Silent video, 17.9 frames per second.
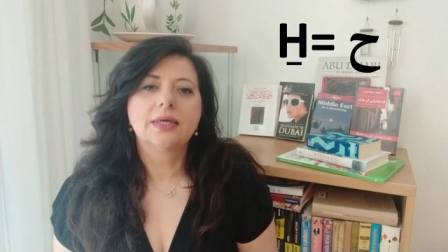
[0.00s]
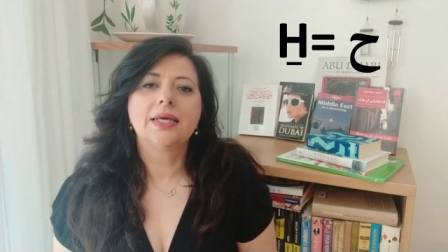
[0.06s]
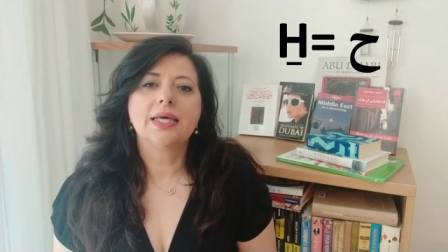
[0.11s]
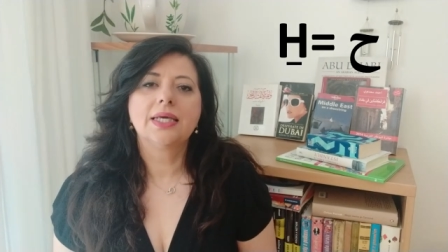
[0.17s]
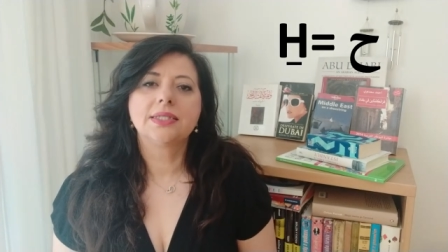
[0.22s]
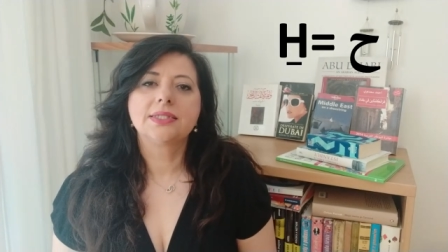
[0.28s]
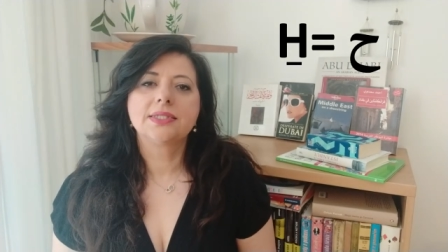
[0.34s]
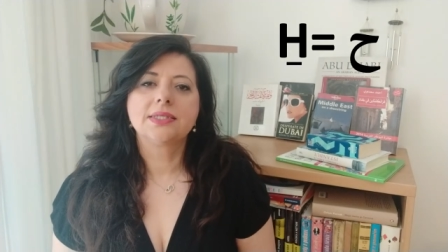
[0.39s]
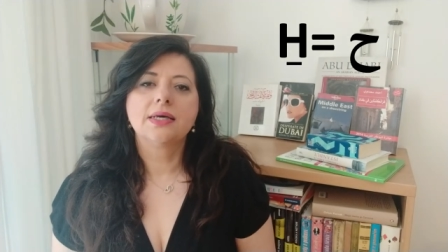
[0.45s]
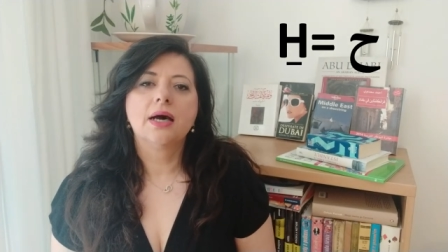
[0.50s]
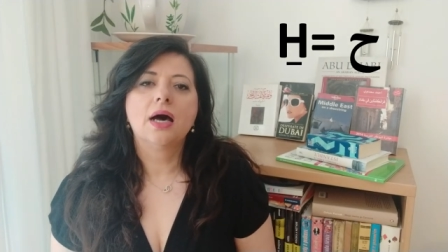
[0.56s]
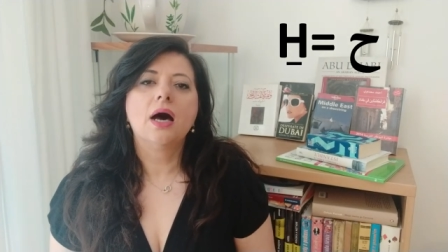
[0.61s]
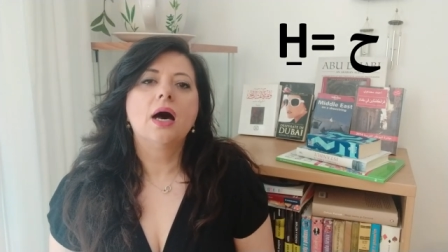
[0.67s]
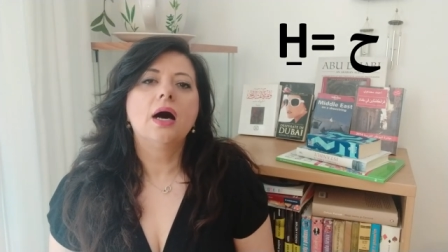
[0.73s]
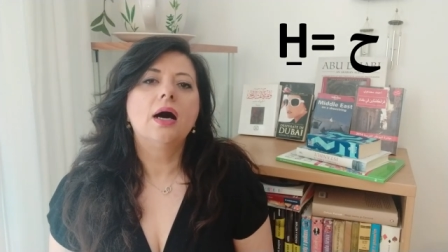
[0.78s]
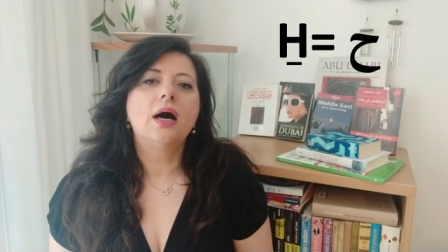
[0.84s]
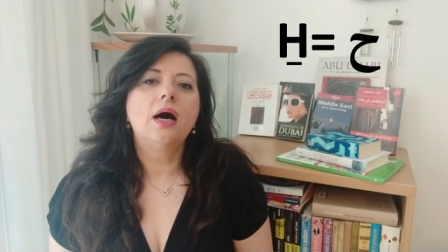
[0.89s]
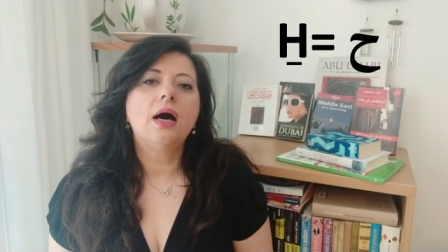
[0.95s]
it's
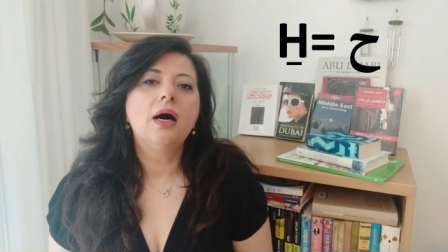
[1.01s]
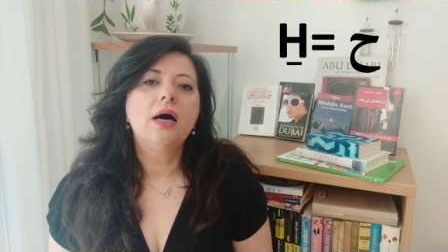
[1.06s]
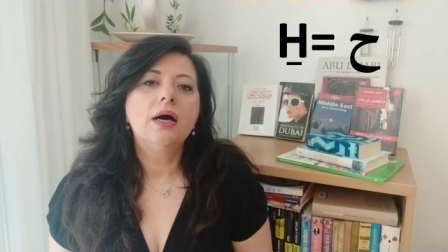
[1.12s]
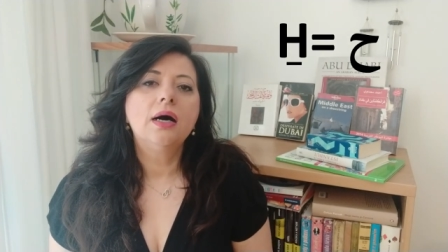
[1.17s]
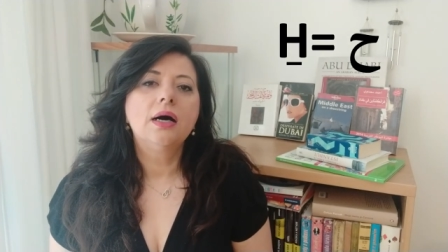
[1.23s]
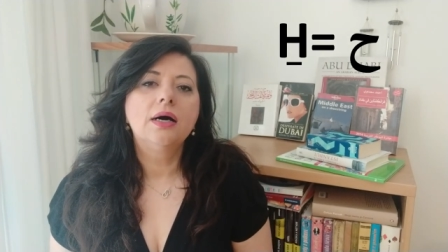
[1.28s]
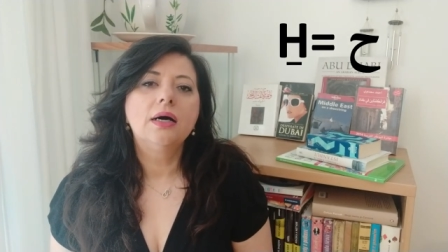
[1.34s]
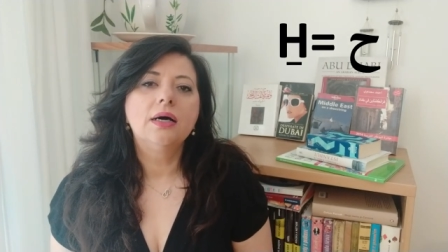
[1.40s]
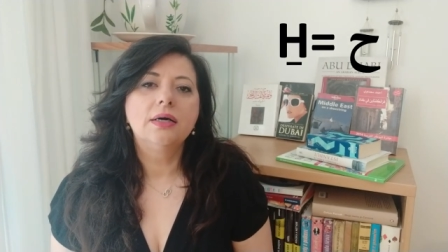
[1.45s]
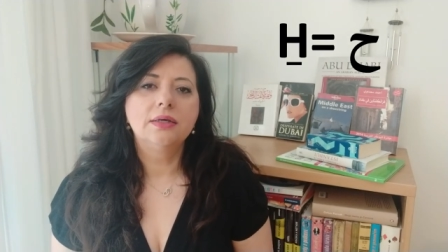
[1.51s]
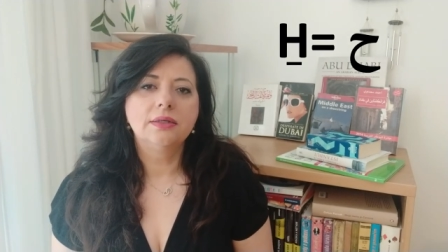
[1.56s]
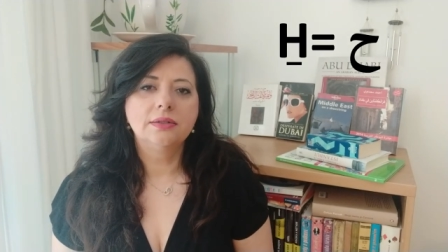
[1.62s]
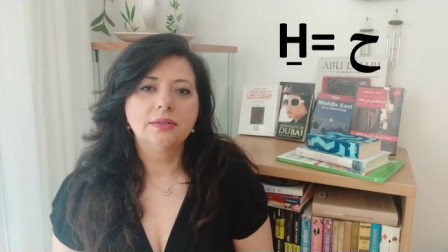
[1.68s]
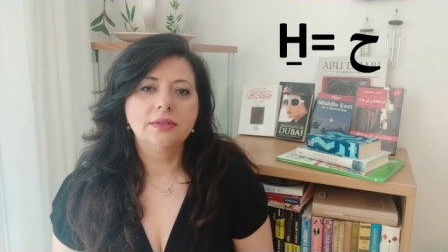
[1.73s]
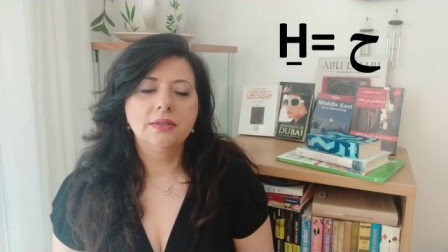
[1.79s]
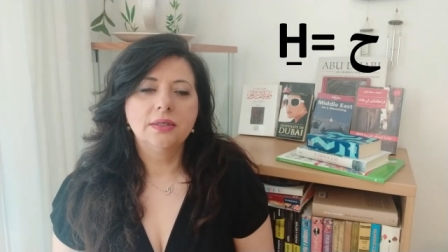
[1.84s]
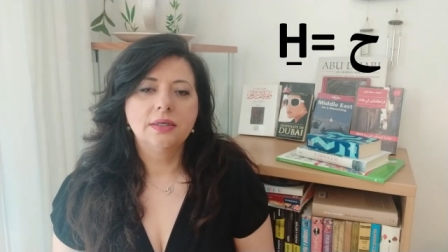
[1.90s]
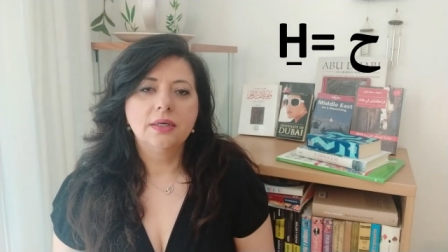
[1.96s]
H,
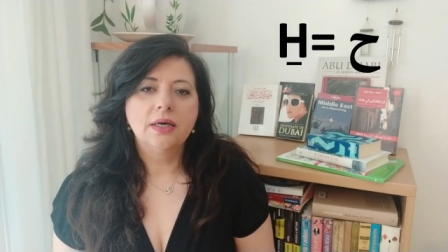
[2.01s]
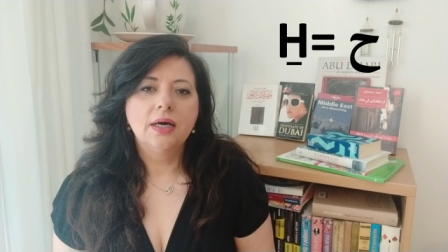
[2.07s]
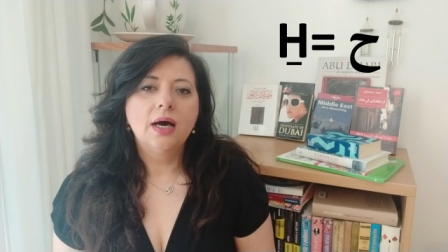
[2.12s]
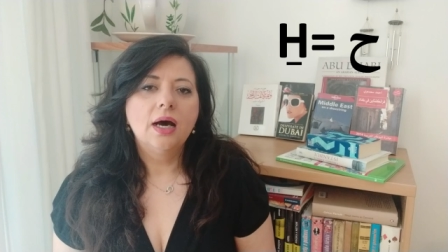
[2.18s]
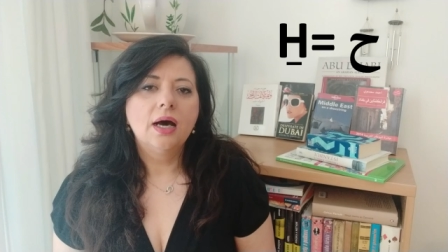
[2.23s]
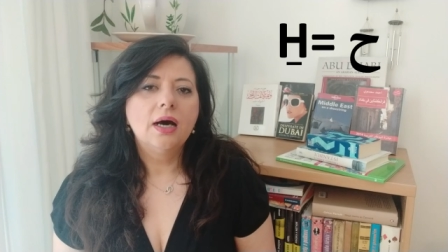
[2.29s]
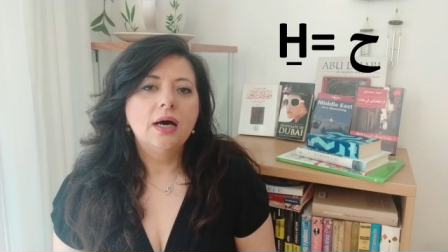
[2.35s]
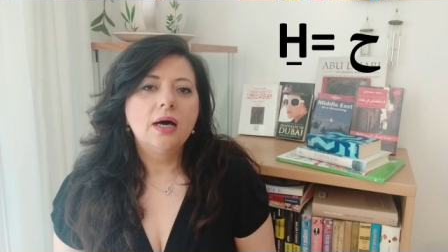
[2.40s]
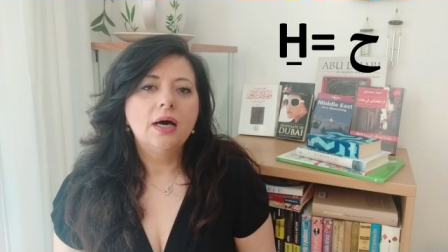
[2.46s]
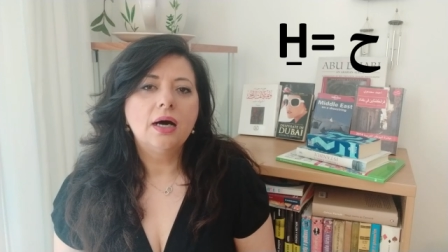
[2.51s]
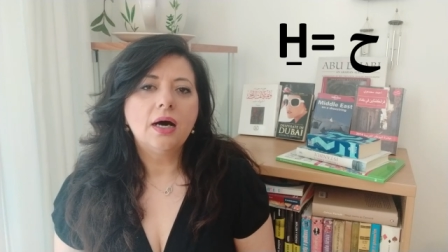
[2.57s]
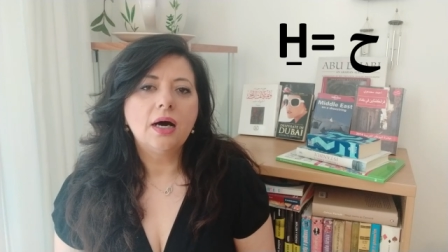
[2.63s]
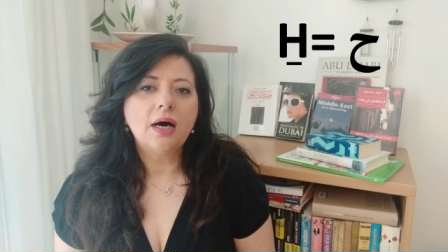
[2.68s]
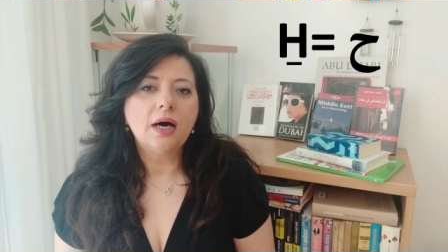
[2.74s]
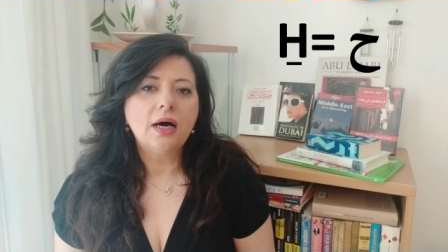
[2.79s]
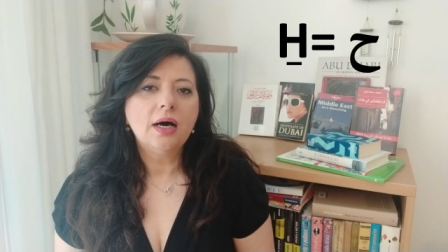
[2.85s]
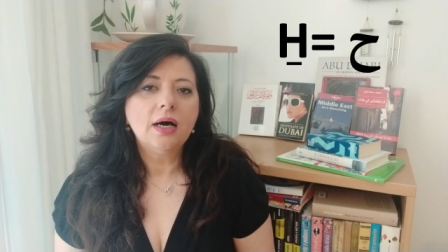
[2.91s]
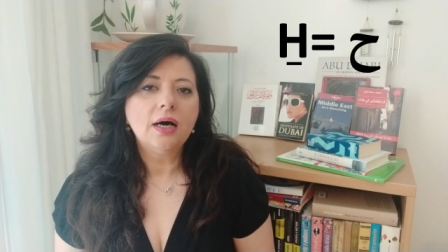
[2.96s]

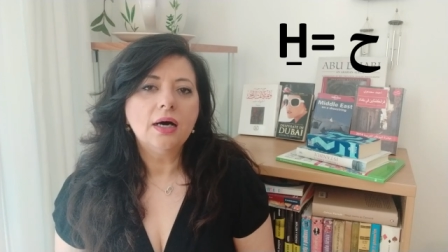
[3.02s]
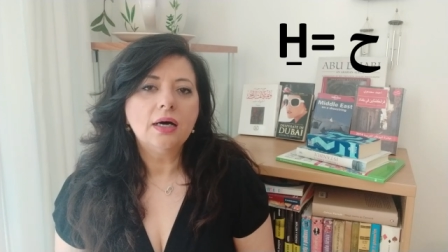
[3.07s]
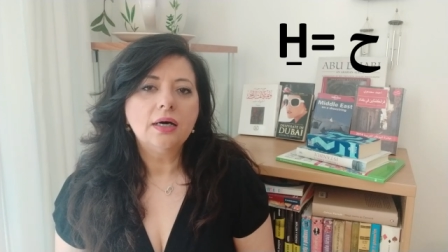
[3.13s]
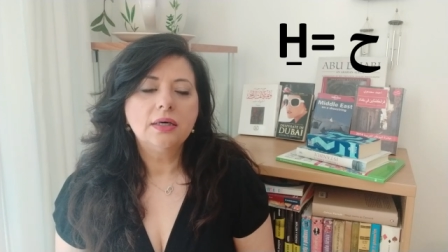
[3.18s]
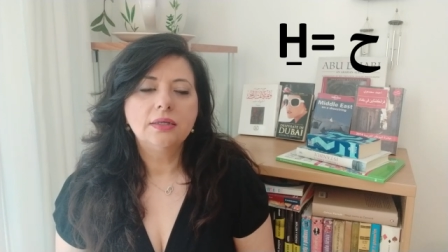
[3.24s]
H,